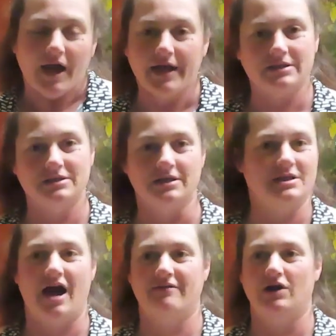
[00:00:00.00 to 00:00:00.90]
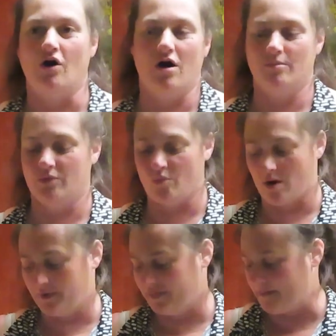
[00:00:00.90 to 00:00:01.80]
it doesn't have any harm with
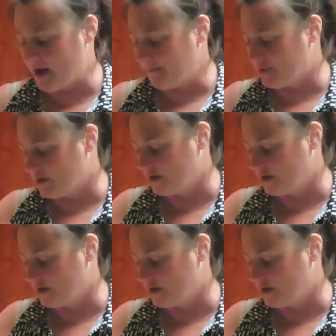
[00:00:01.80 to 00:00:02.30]
warming them up.